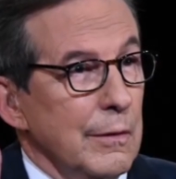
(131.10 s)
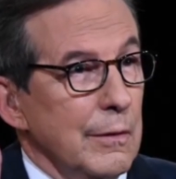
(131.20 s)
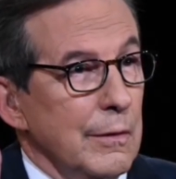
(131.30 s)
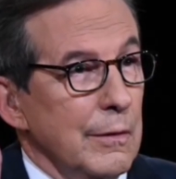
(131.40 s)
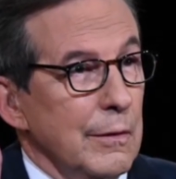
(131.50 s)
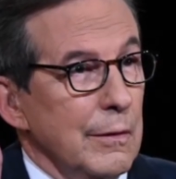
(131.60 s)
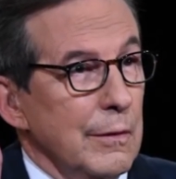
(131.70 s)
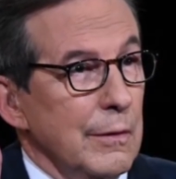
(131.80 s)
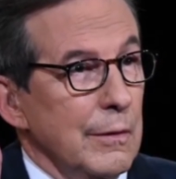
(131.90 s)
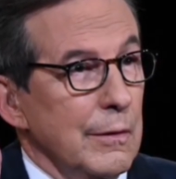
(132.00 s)

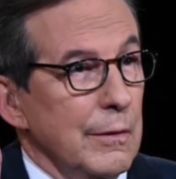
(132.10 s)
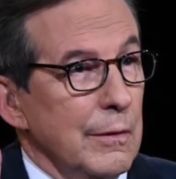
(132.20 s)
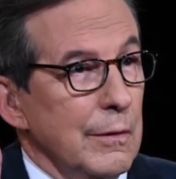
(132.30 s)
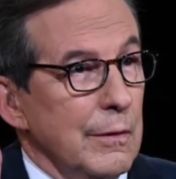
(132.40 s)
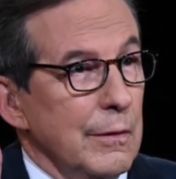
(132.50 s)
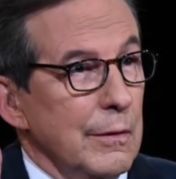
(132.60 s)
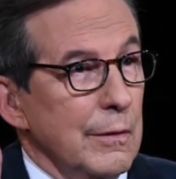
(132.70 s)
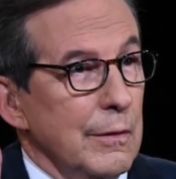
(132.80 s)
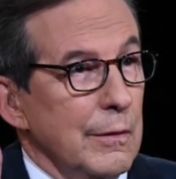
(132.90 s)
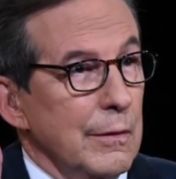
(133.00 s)

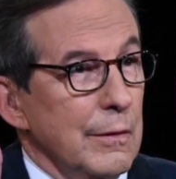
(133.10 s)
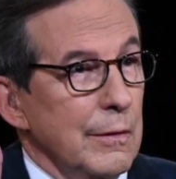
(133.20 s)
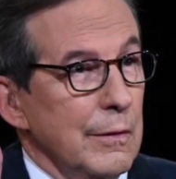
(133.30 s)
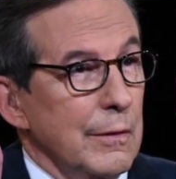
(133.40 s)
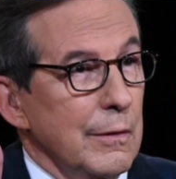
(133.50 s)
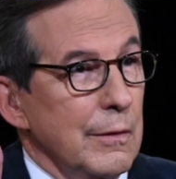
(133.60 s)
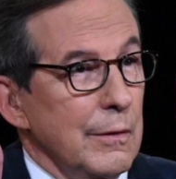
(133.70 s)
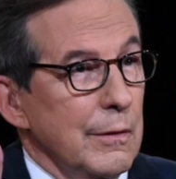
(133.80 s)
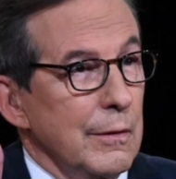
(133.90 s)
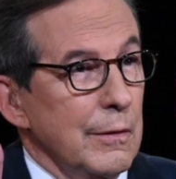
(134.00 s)

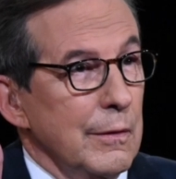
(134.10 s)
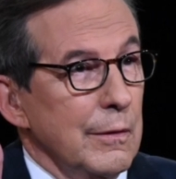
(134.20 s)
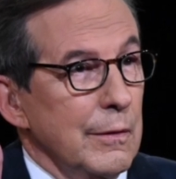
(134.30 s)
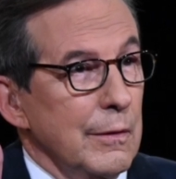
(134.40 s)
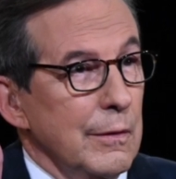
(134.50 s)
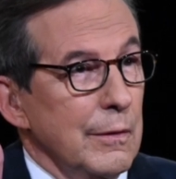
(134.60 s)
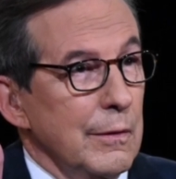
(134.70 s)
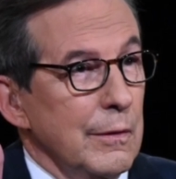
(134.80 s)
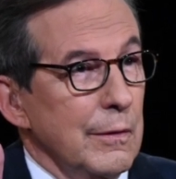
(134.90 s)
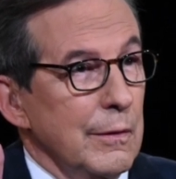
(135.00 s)

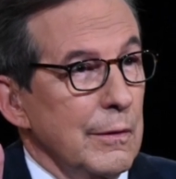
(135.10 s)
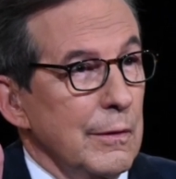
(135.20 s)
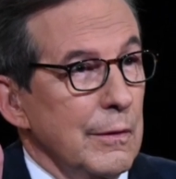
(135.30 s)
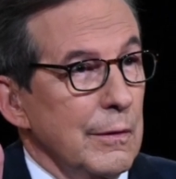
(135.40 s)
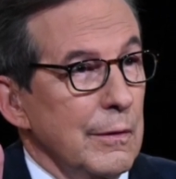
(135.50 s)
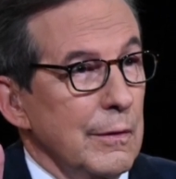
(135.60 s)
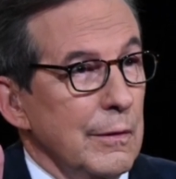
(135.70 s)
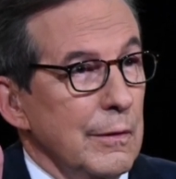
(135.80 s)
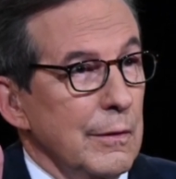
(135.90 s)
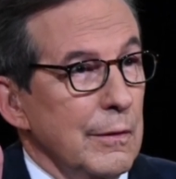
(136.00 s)

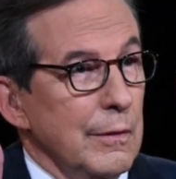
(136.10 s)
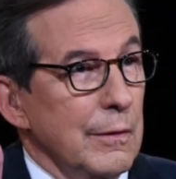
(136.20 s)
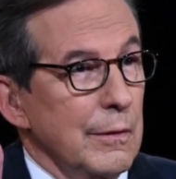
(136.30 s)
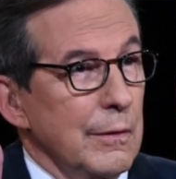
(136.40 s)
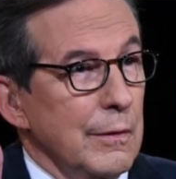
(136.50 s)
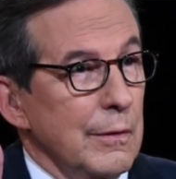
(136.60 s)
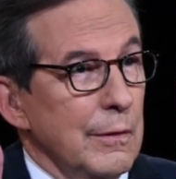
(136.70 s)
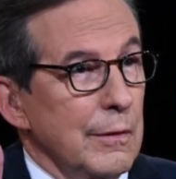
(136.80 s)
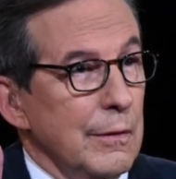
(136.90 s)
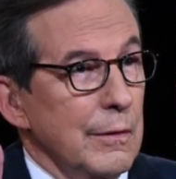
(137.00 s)

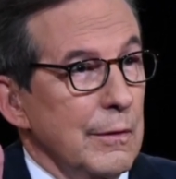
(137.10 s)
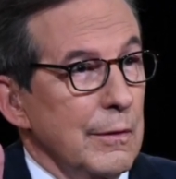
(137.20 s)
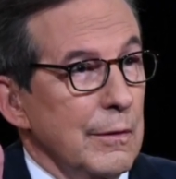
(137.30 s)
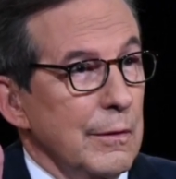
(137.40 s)
[no speech]